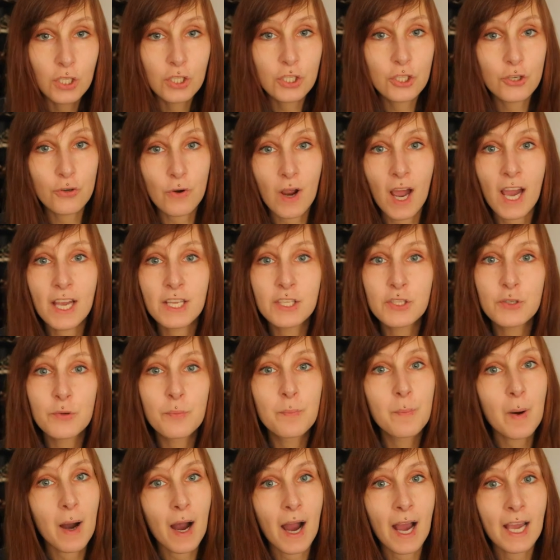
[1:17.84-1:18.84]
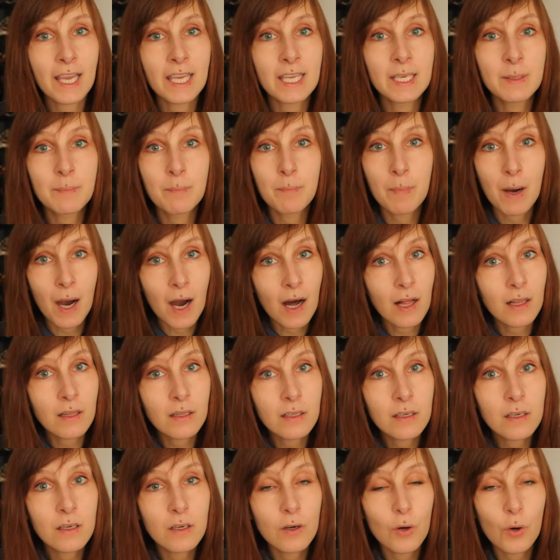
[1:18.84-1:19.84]
try to buy in
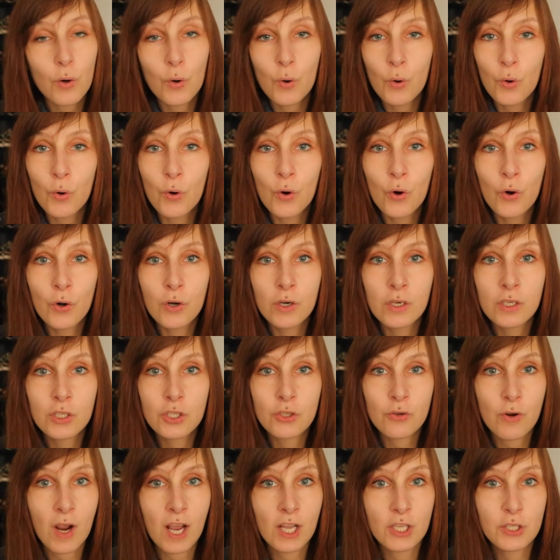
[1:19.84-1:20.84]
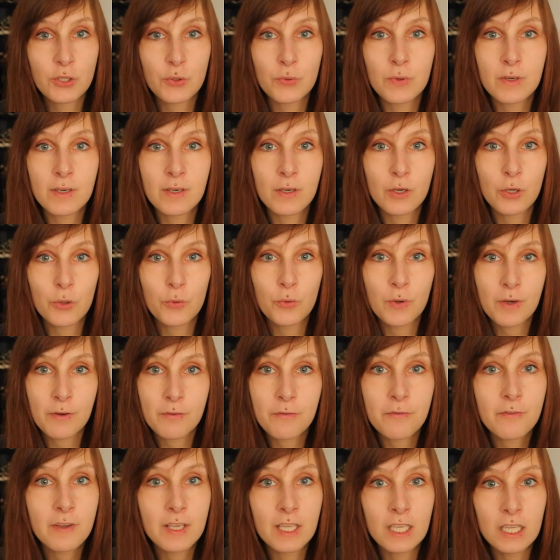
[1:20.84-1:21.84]
bulk or try to re
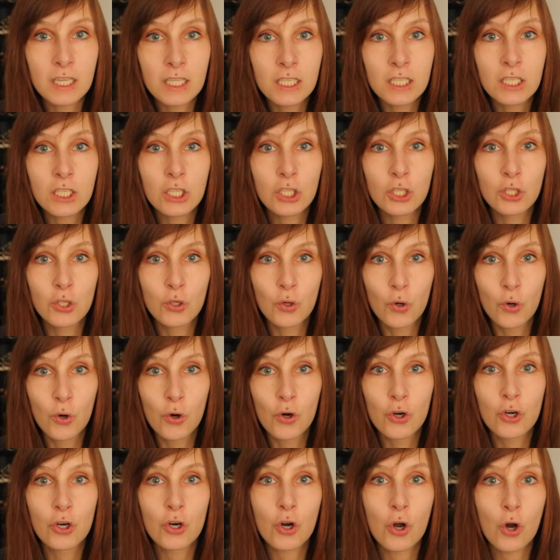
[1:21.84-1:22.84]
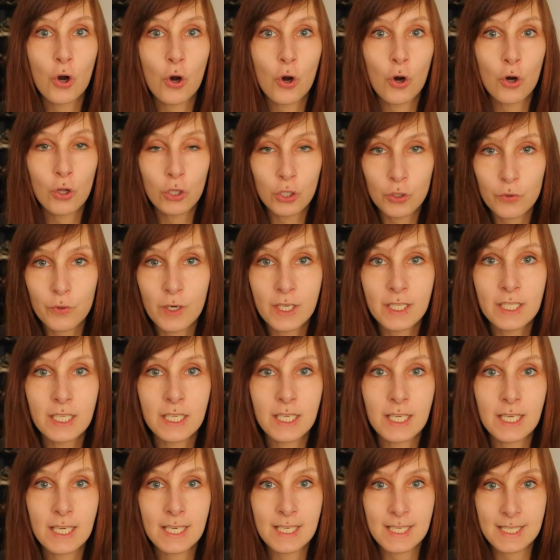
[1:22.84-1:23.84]
refill your
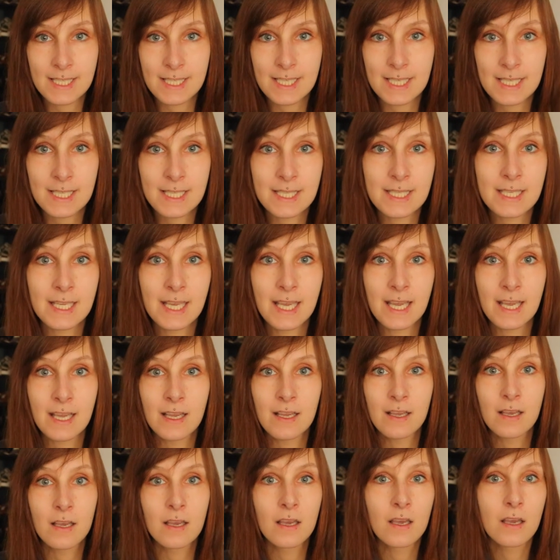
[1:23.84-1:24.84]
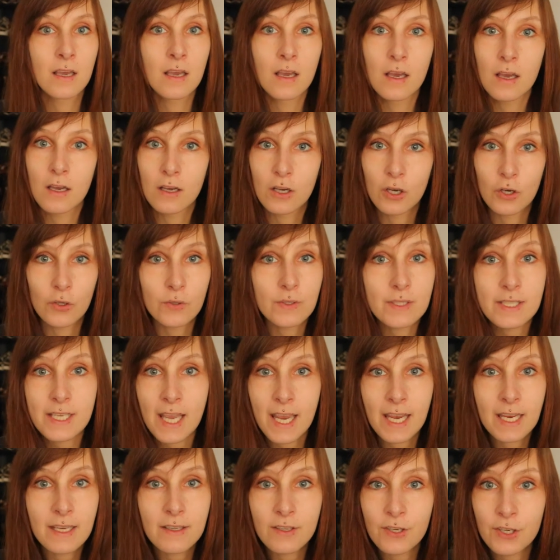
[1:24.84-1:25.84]
already existing
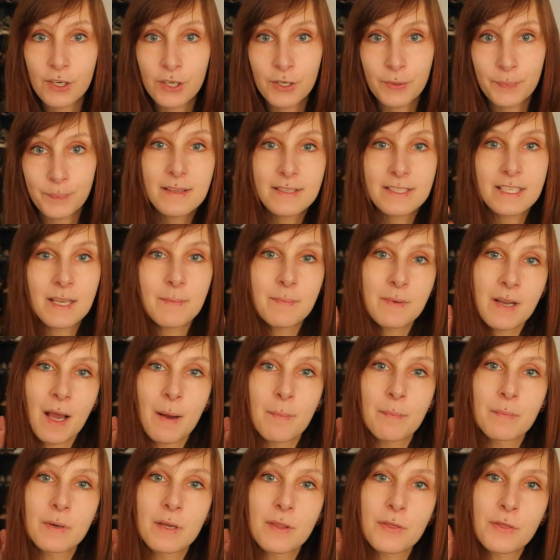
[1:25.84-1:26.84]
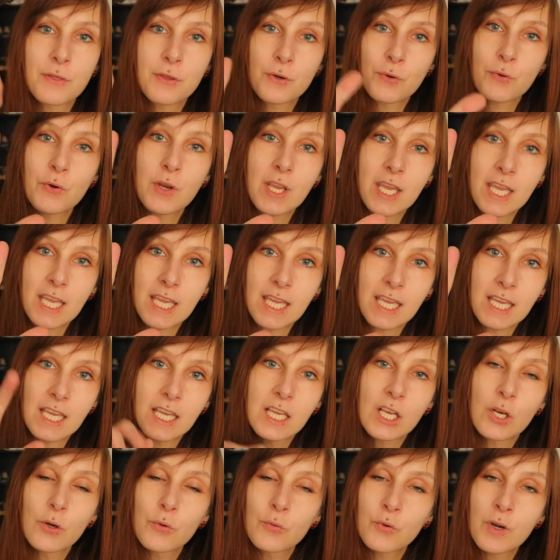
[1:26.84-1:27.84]
container. Tip number
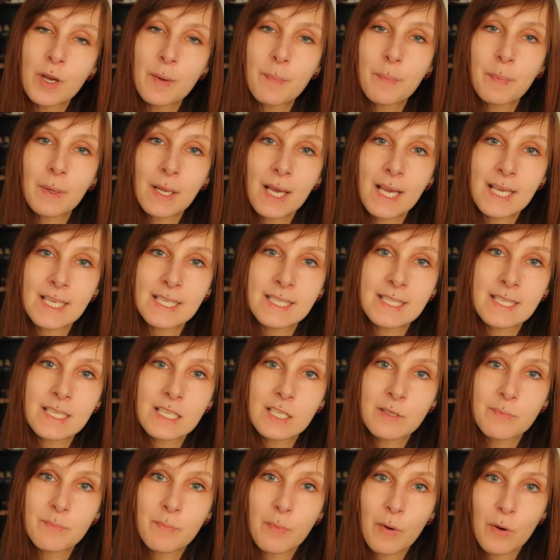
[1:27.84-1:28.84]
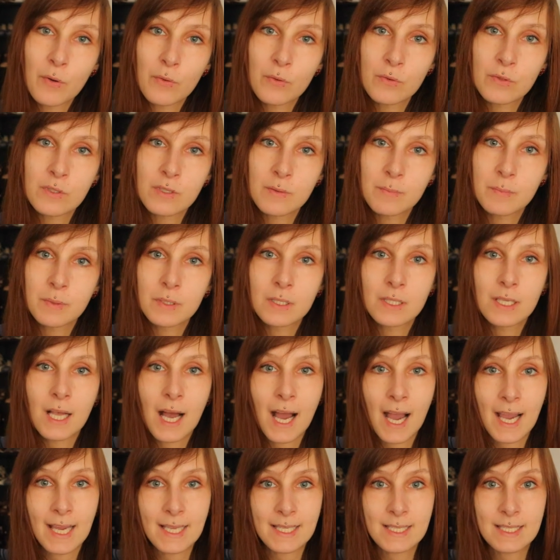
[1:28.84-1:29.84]
three, replace disposable
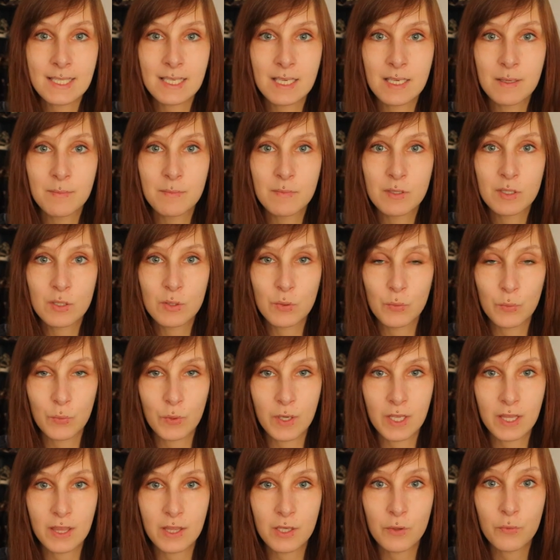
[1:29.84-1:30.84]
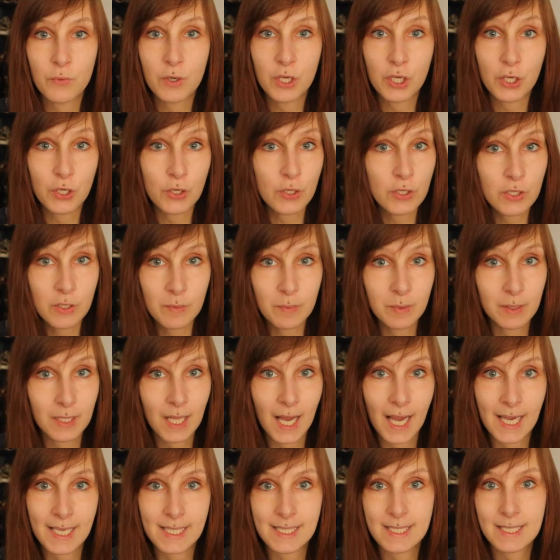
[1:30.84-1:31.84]
items with reusable
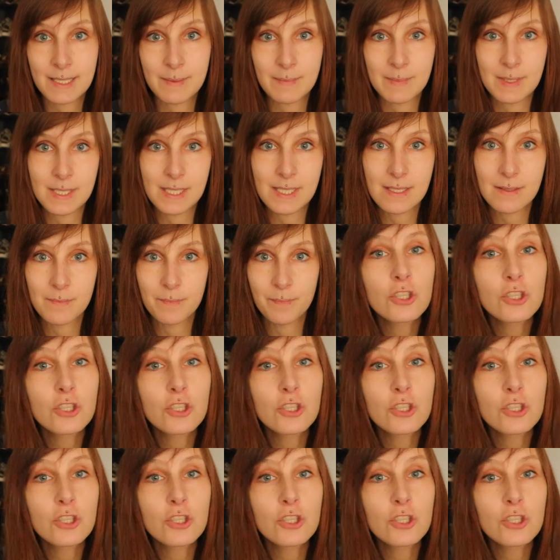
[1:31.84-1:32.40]
items.